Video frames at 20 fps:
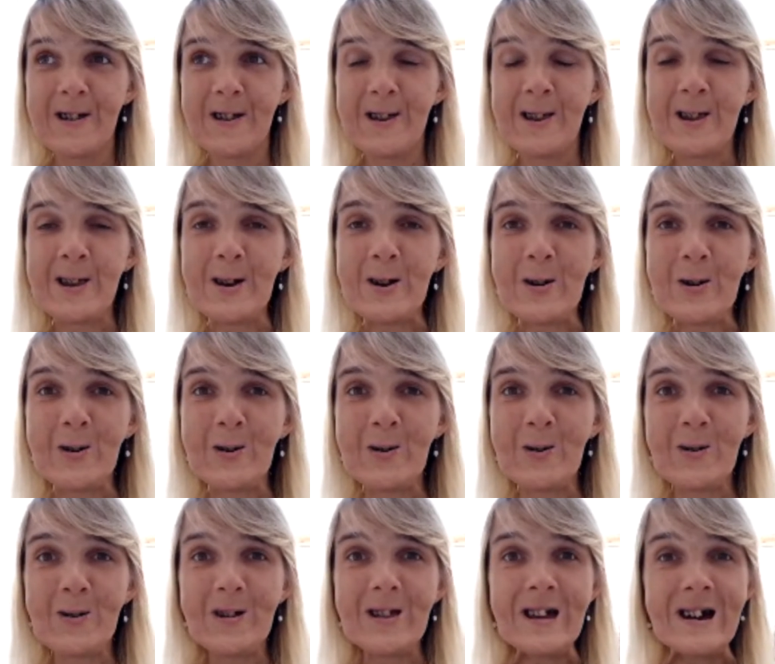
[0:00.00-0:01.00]

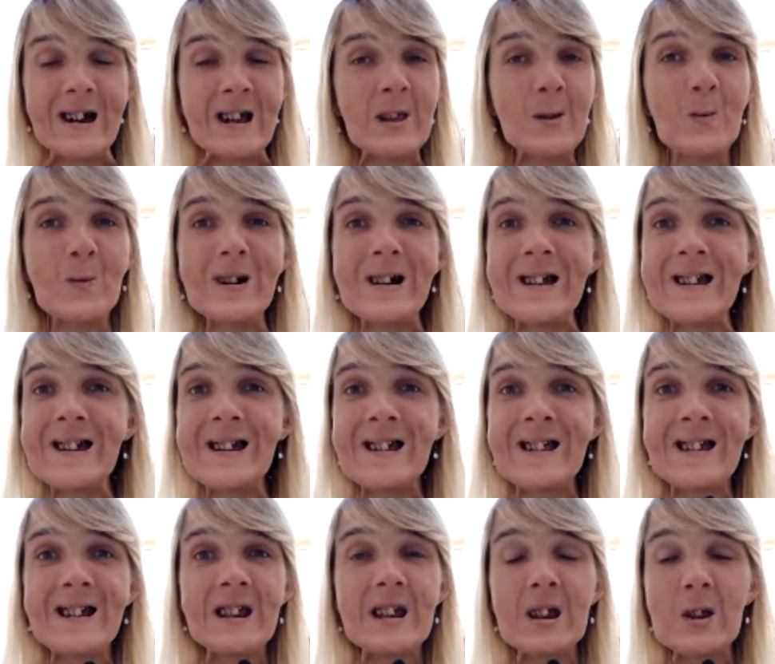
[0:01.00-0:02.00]
So that's why
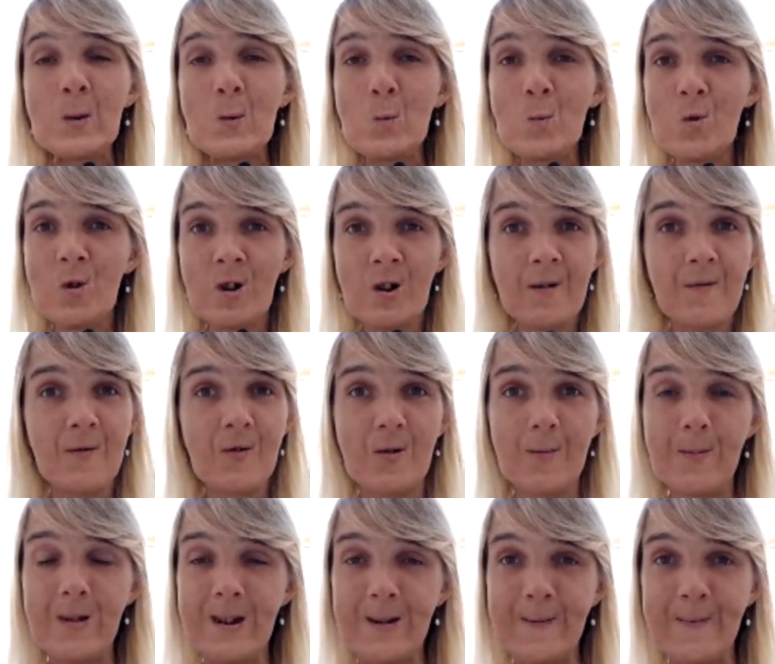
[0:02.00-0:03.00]
it didn't work for
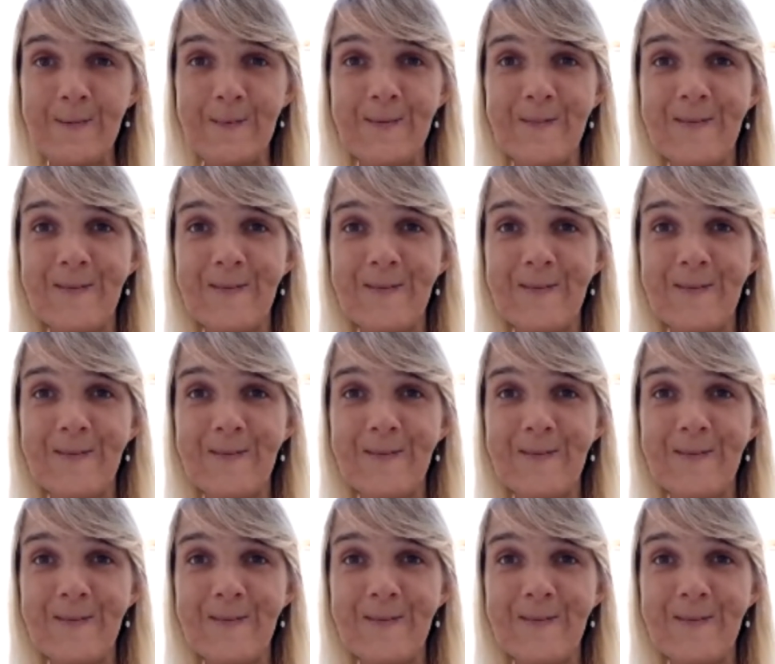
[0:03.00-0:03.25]
me,